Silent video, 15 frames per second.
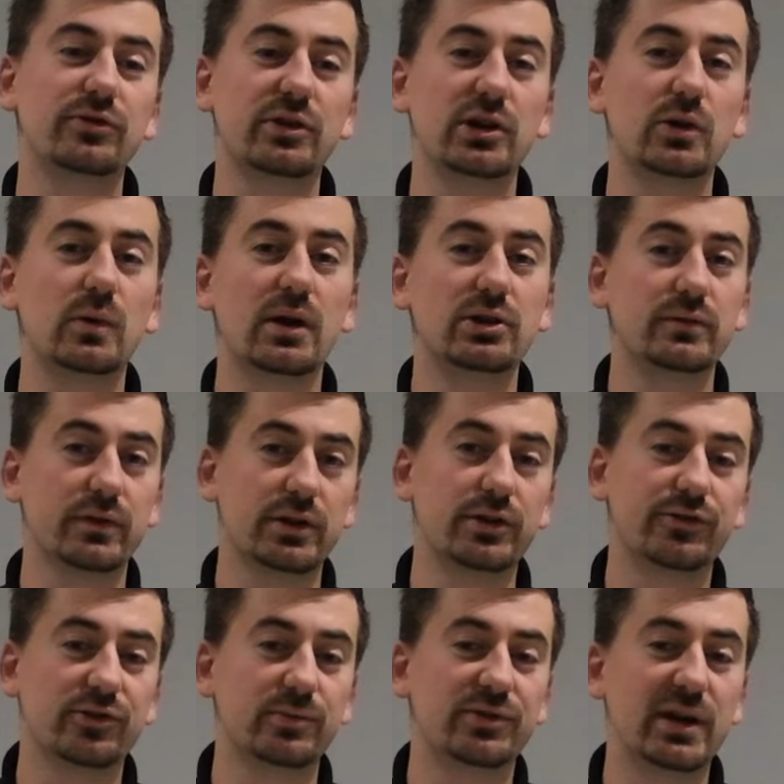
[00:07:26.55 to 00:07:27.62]
to you and you've learned
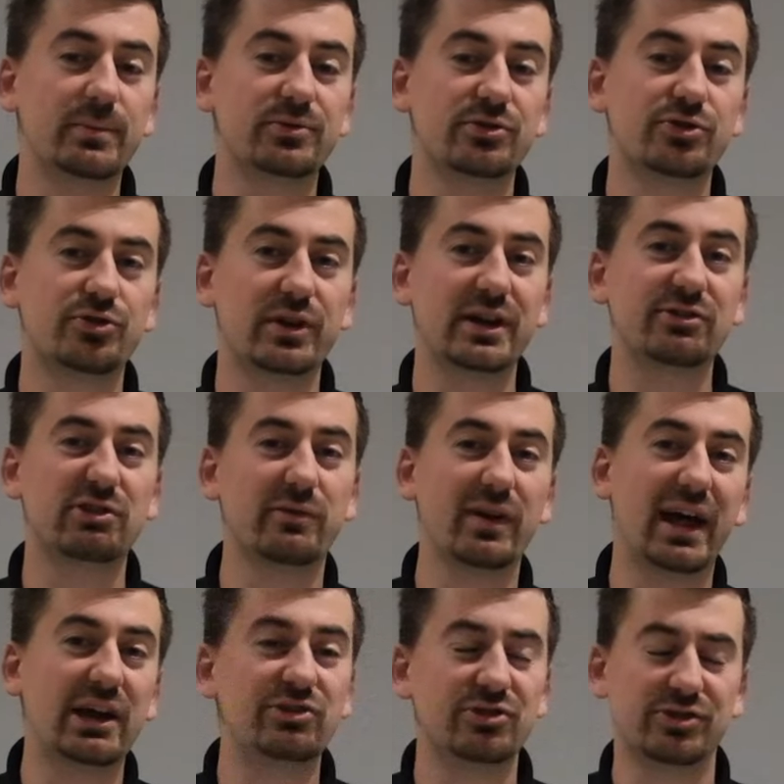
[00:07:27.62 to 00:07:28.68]
some tips and tricks in
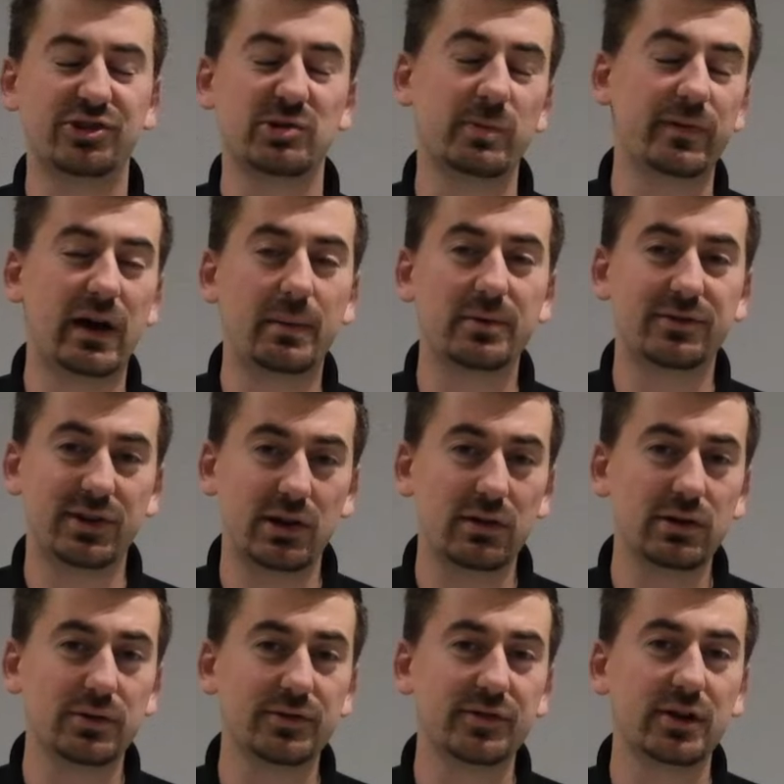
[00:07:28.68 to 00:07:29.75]
relation to some of our
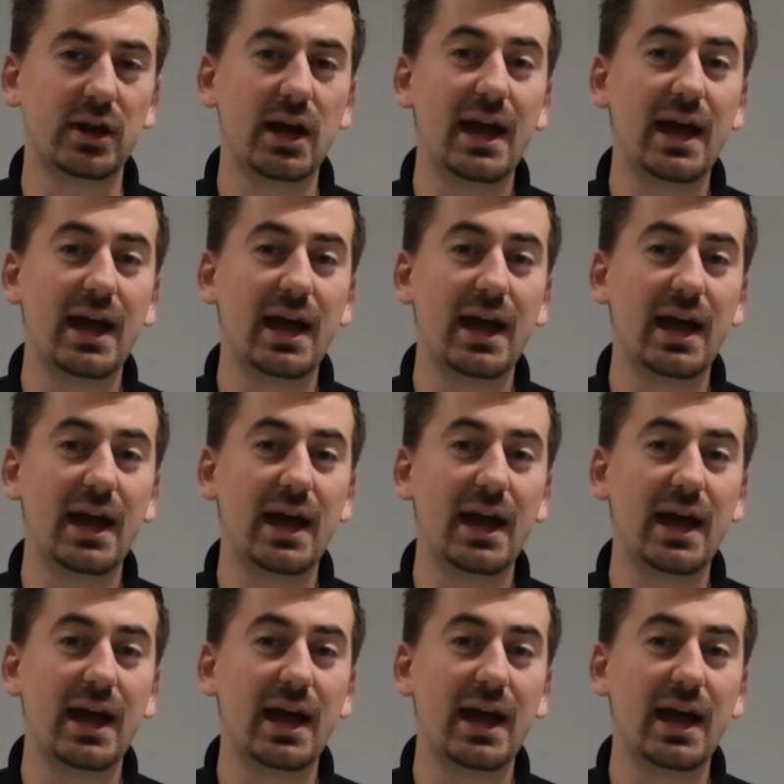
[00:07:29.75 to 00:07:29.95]
materials.